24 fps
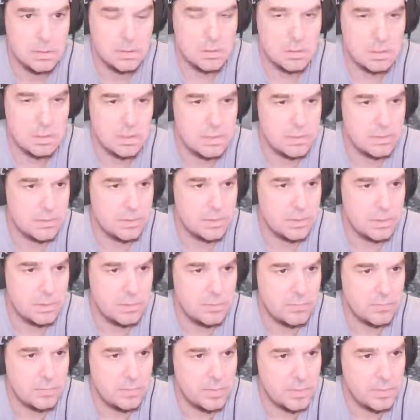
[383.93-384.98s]
I don't know
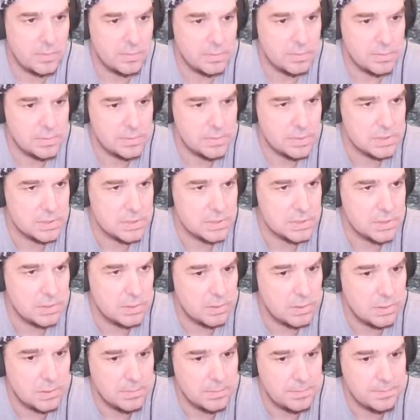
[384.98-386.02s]
if we'll be able to use this
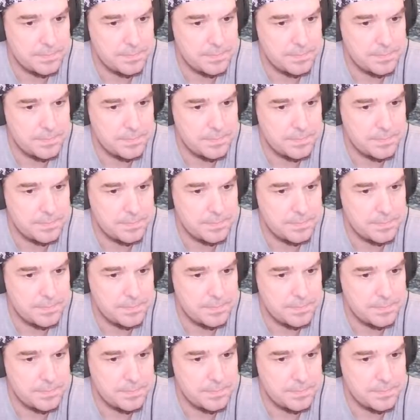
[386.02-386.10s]
car.